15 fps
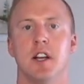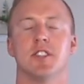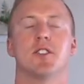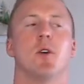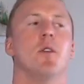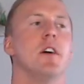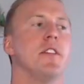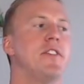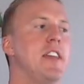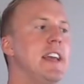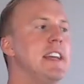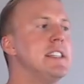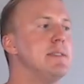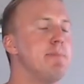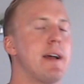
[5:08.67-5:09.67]
So
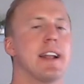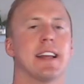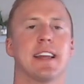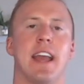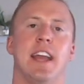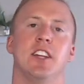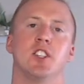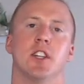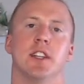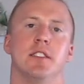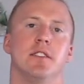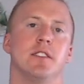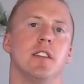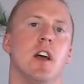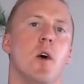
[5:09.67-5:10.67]
these
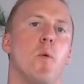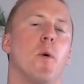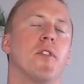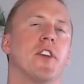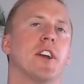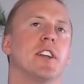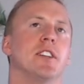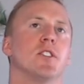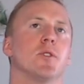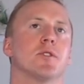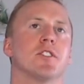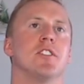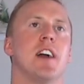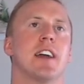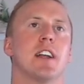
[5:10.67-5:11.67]
medications, what they're going to do
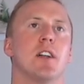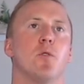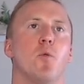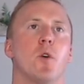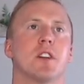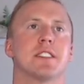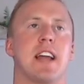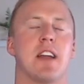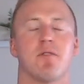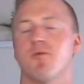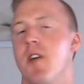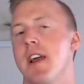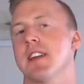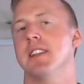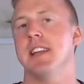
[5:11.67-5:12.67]
is they're not going to work
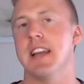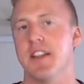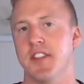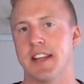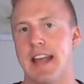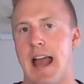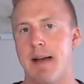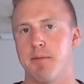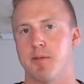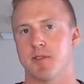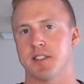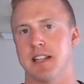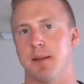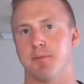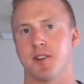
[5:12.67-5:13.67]
directly on the GABA
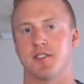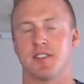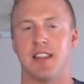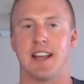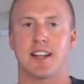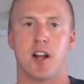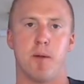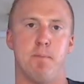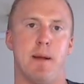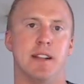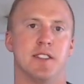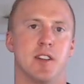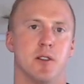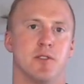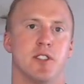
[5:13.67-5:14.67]
receptors like our
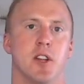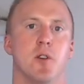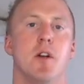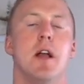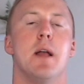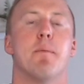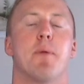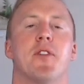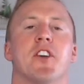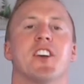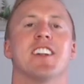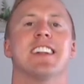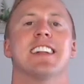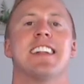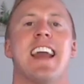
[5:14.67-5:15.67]
benzos do, but they're
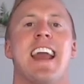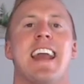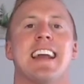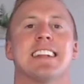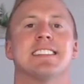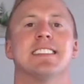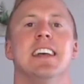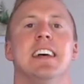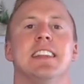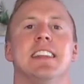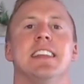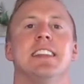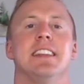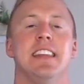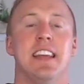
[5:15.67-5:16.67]
going to enhance
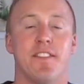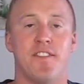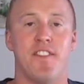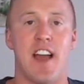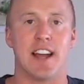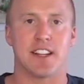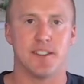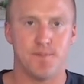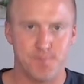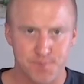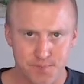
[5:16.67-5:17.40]
the effect